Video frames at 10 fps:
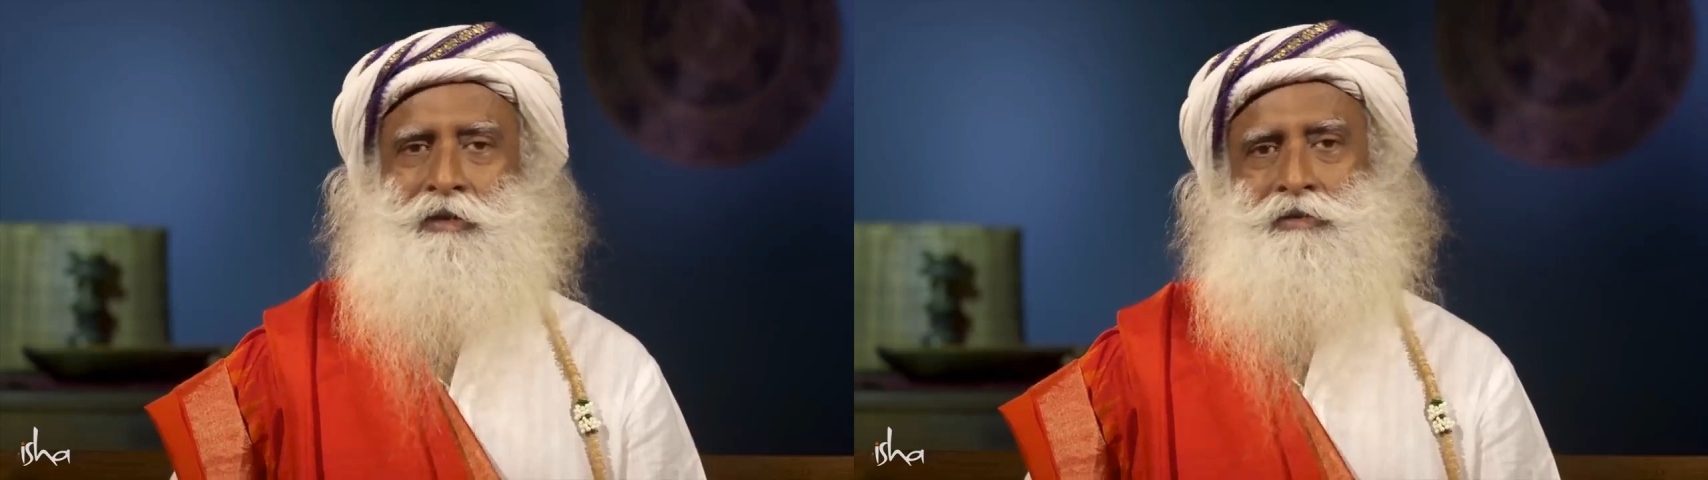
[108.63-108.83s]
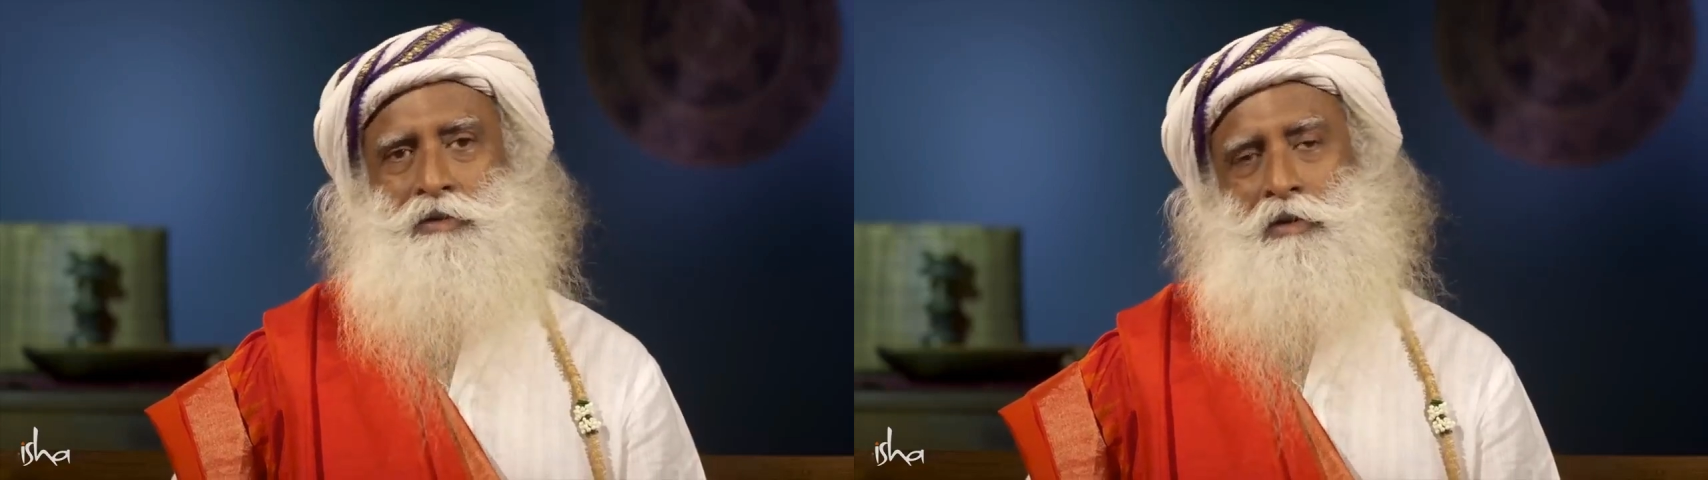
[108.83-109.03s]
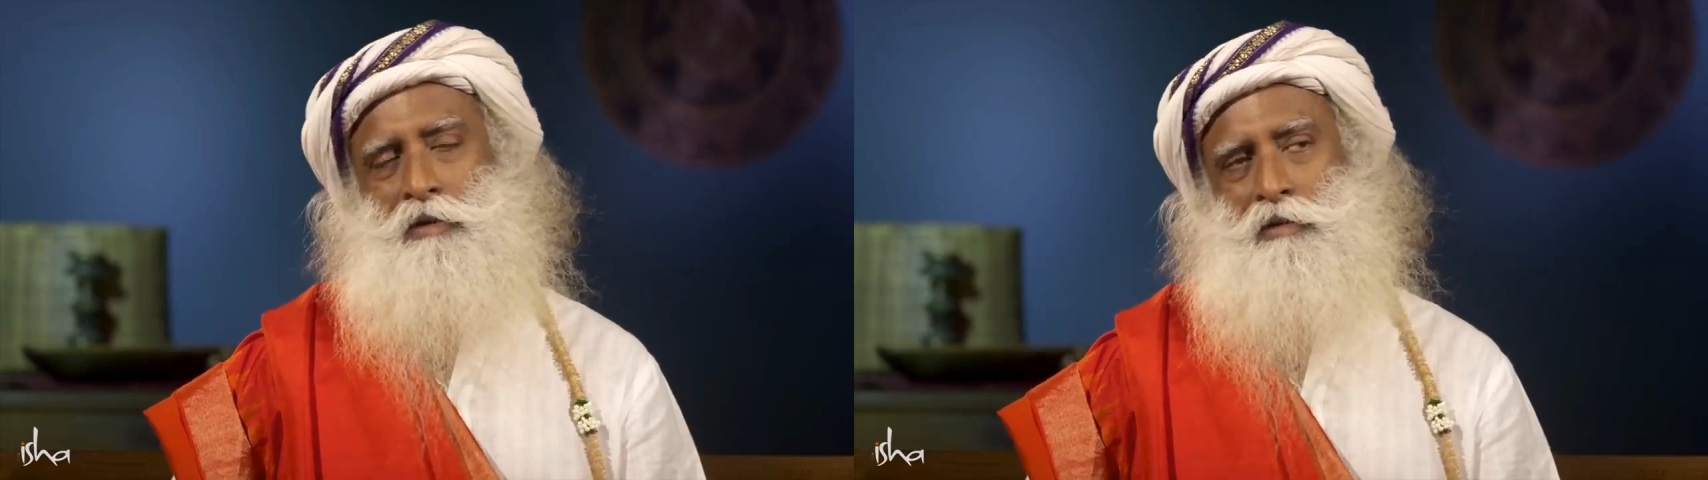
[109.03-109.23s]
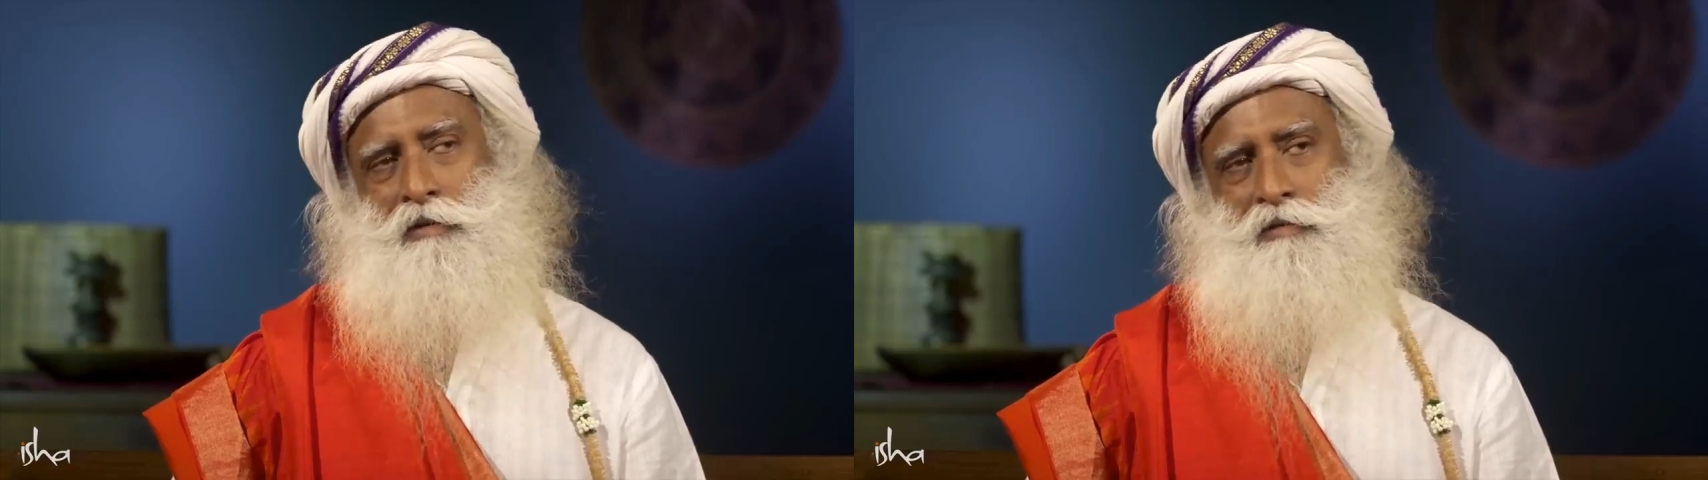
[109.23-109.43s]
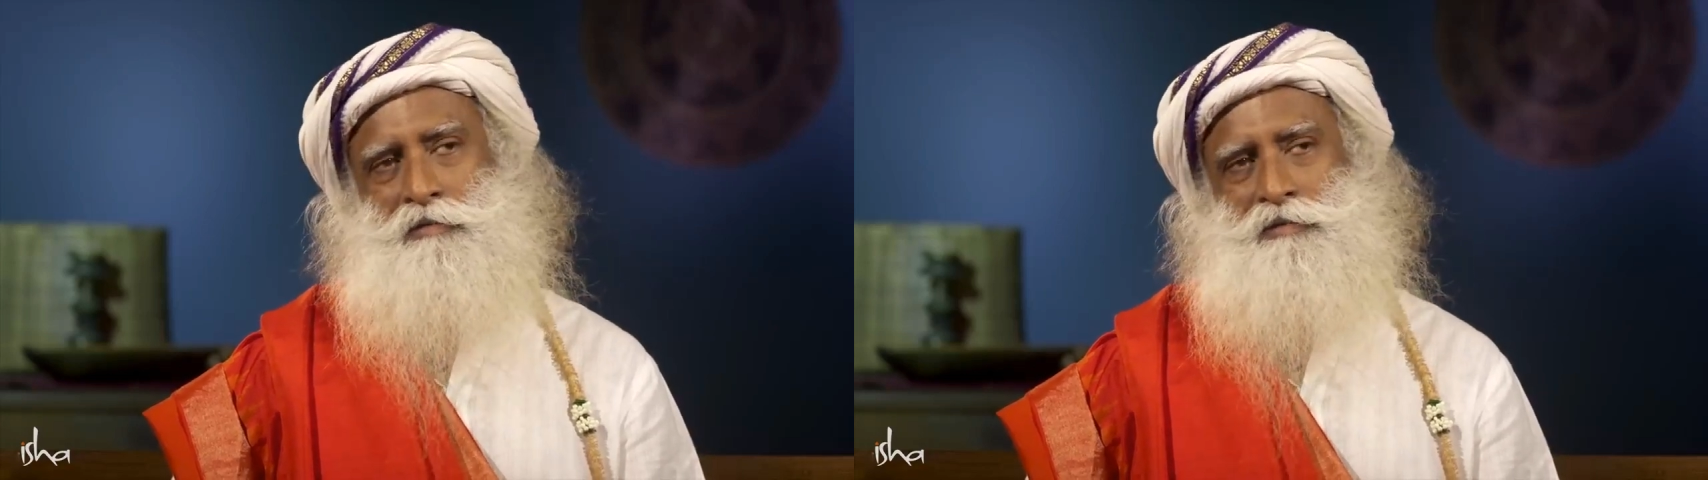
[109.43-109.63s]

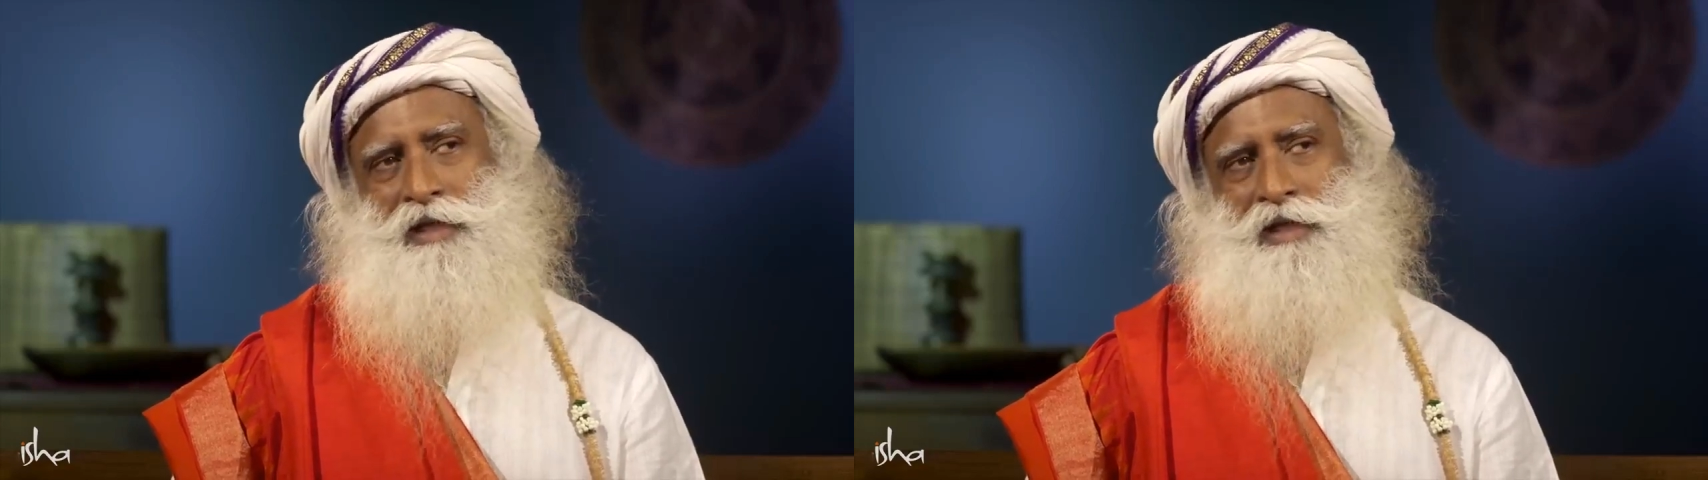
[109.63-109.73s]
So,